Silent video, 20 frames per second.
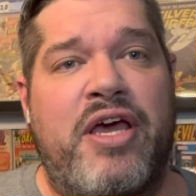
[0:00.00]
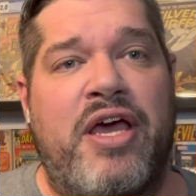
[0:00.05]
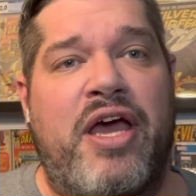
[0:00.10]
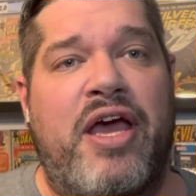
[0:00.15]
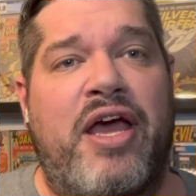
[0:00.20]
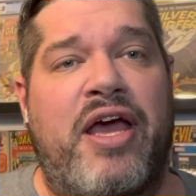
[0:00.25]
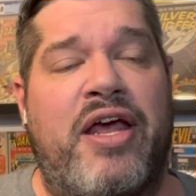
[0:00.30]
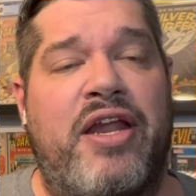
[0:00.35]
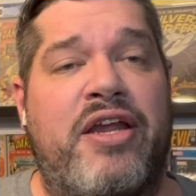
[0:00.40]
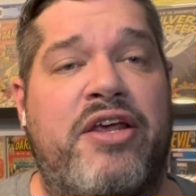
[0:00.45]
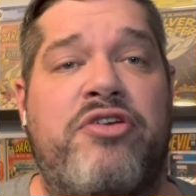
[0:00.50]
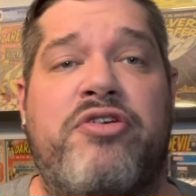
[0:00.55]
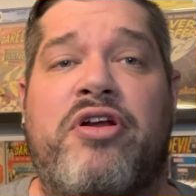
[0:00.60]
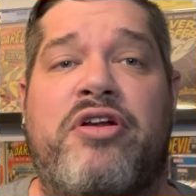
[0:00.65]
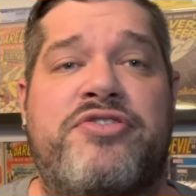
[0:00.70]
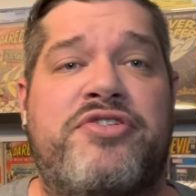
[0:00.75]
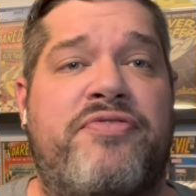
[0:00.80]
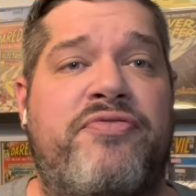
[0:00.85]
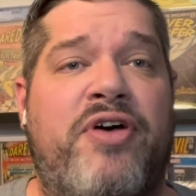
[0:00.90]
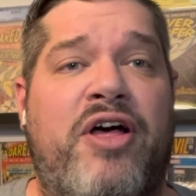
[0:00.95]
And you can
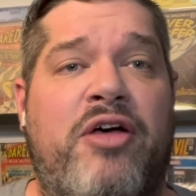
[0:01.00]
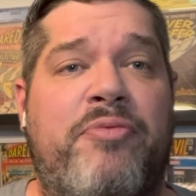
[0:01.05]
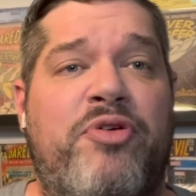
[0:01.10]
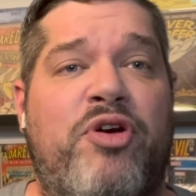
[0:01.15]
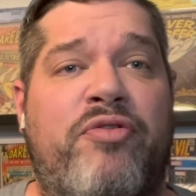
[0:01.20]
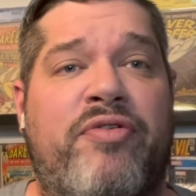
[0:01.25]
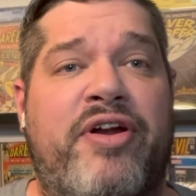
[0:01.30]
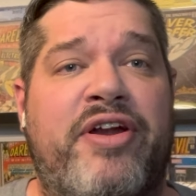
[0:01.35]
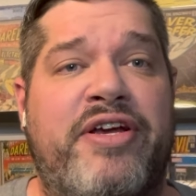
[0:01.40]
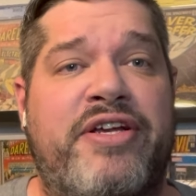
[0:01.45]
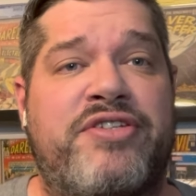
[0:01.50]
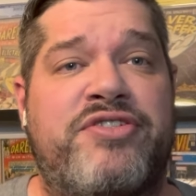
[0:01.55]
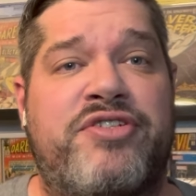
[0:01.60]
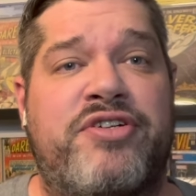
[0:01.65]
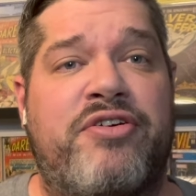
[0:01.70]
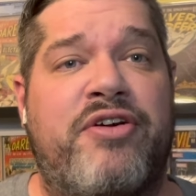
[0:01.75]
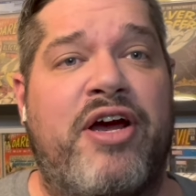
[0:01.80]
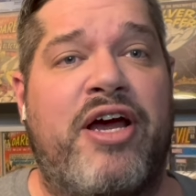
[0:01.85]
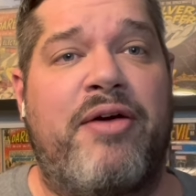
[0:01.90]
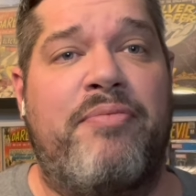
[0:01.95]
also follow me over on
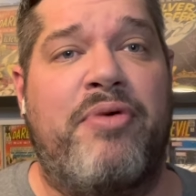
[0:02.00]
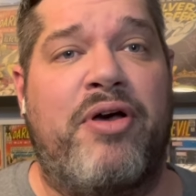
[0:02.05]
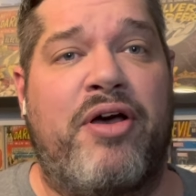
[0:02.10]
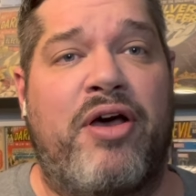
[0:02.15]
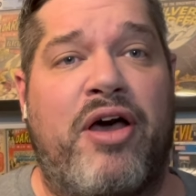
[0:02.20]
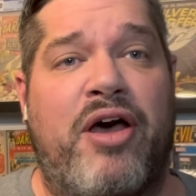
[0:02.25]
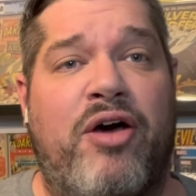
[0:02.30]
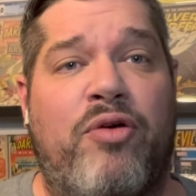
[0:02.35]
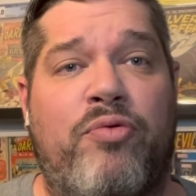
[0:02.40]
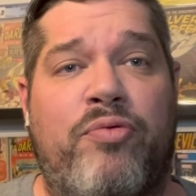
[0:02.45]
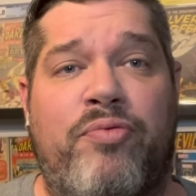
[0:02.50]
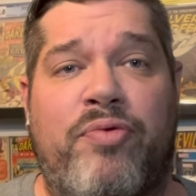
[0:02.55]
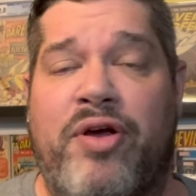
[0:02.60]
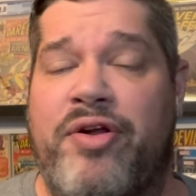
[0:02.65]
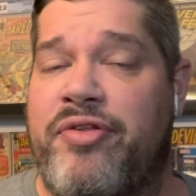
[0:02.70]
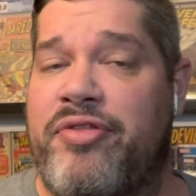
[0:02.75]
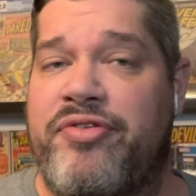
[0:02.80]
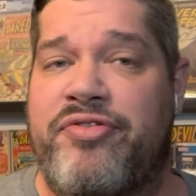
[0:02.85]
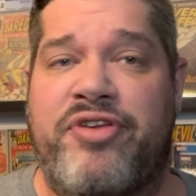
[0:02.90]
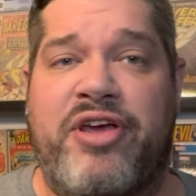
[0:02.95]
Instagram
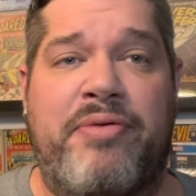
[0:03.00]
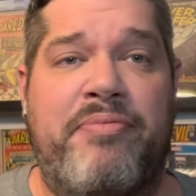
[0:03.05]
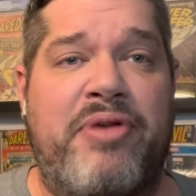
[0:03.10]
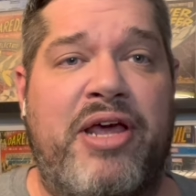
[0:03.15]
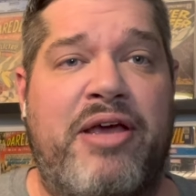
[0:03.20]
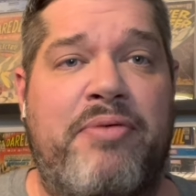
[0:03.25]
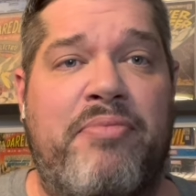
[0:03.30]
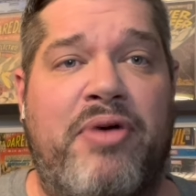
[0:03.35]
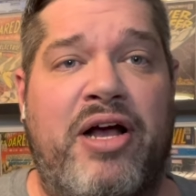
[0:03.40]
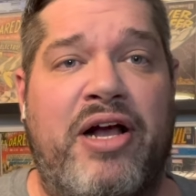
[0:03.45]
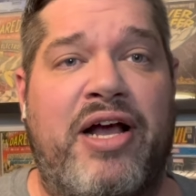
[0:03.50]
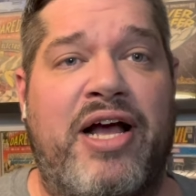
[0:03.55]
under the same name, M.O.N.